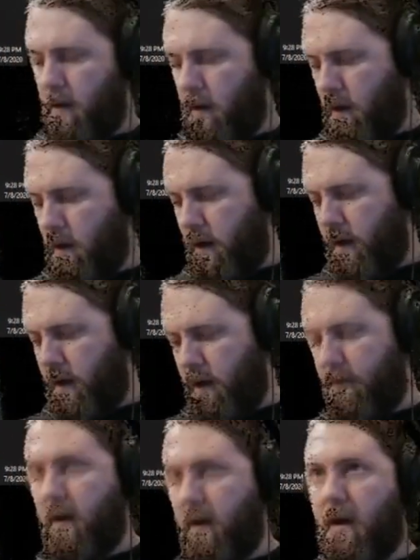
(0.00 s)
I have
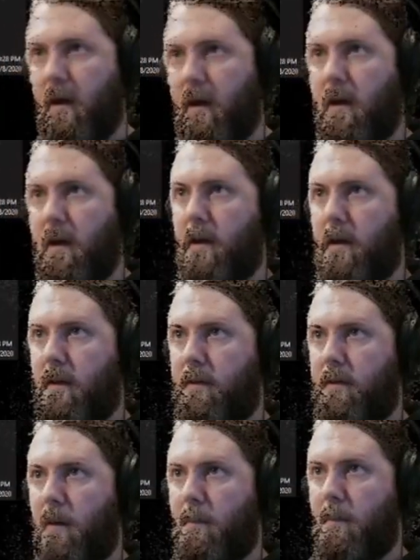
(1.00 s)
a
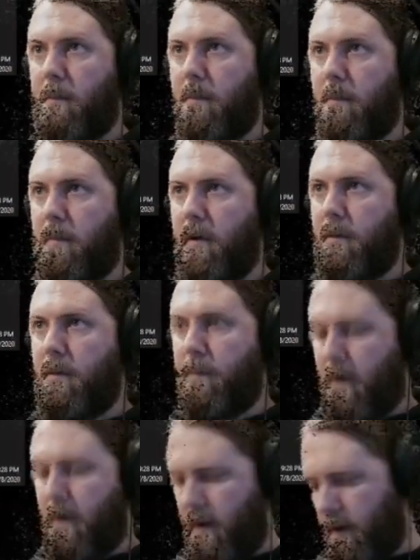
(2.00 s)
template
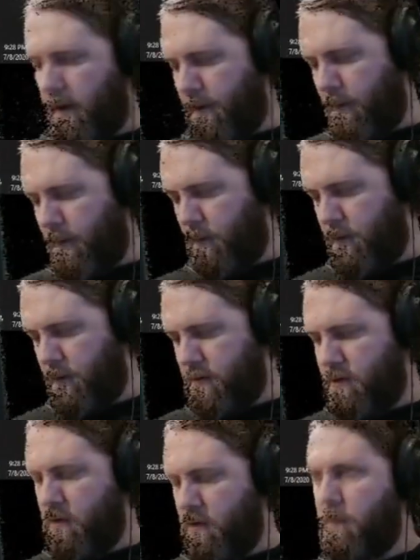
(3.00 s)
path, which
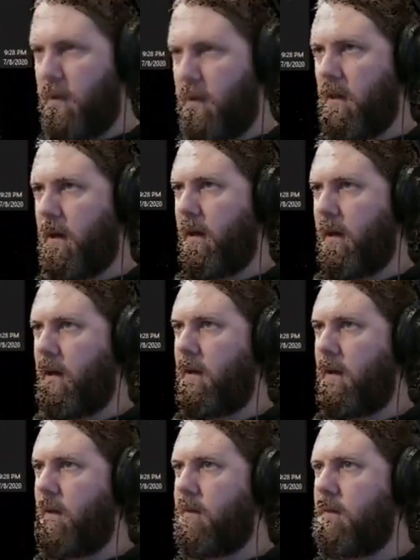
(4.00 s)
should be like
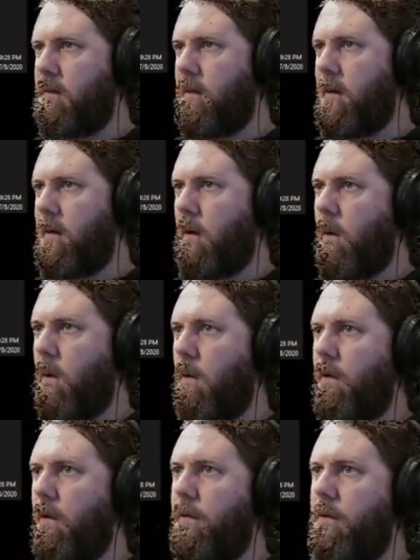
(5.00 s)

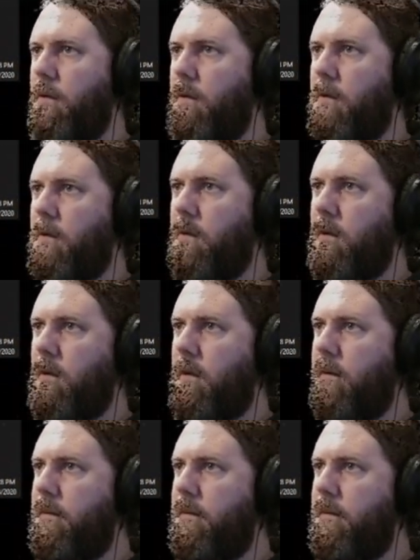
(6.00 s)
c:"get